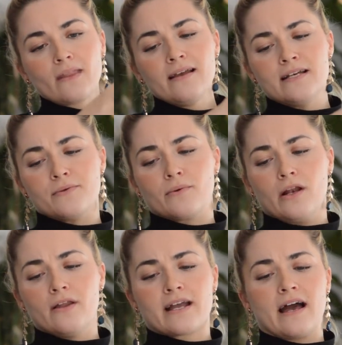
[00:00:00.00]
is we want
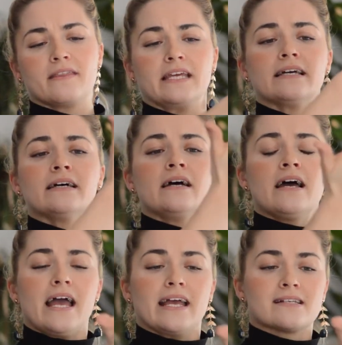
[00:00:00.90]
to look at the
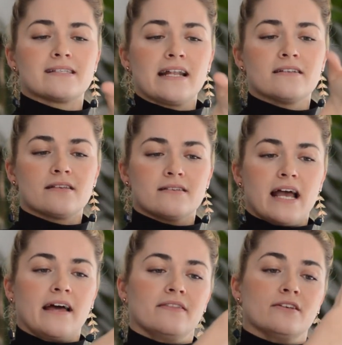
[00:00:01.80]
extensors
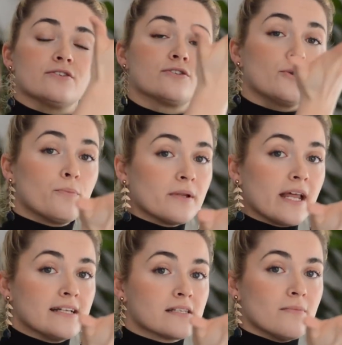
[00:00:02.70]
and the
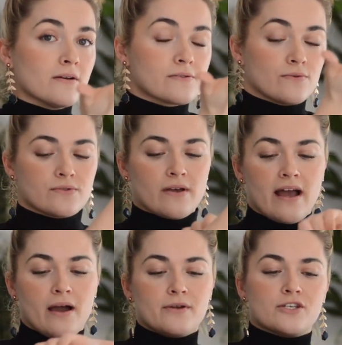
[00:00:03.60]
supinator muscles. So
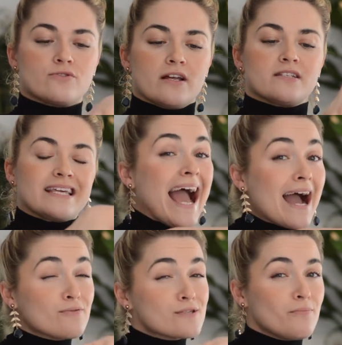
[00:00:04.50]
how we stretch the
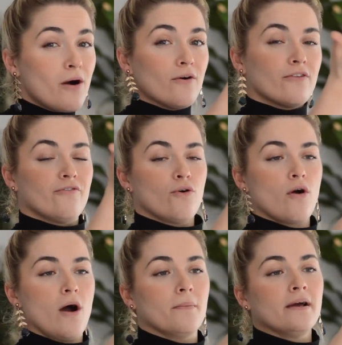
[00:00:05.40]
outer part of the
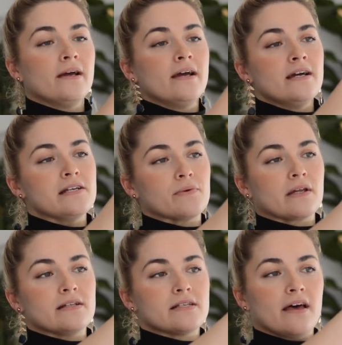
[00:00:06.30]
forearm is we're
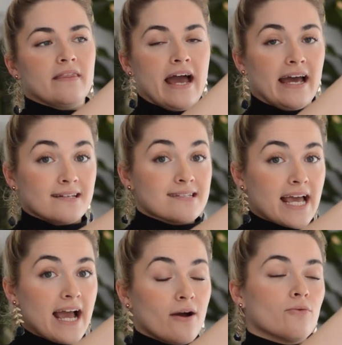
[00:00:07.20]
going to turn the hand
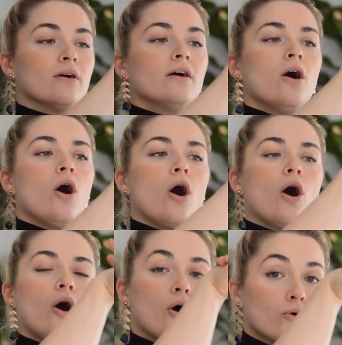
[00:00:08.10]
down,
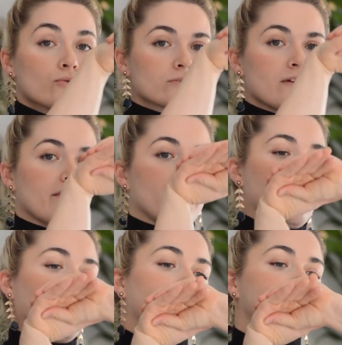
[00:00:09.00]
hold around the
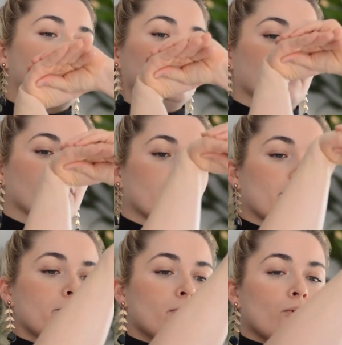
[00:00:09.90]
hand, and then you're going
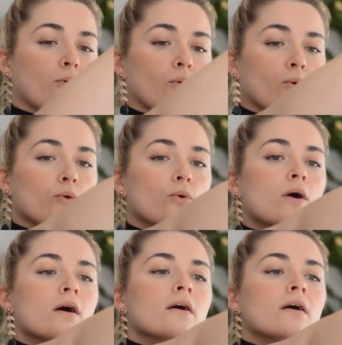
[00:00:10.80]
to pull